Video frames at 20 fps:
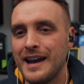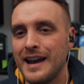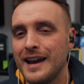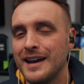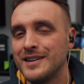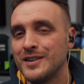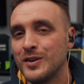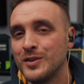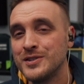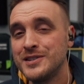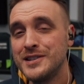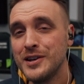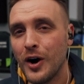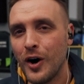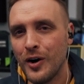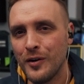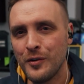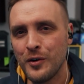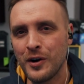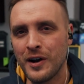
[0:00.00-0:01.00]
And on the
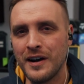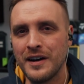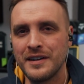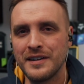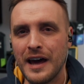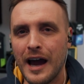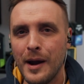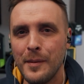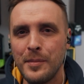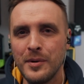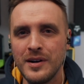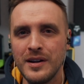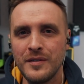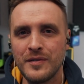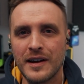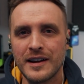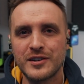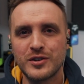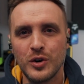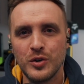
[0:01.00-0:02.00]
other hand, I believe
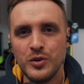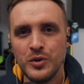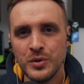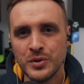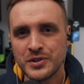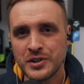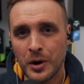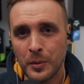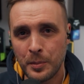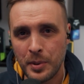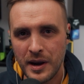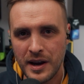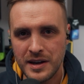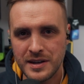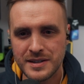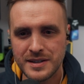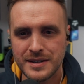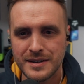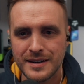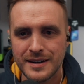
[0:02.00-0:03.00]
like the user
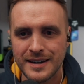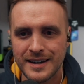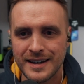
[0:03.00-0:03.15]
base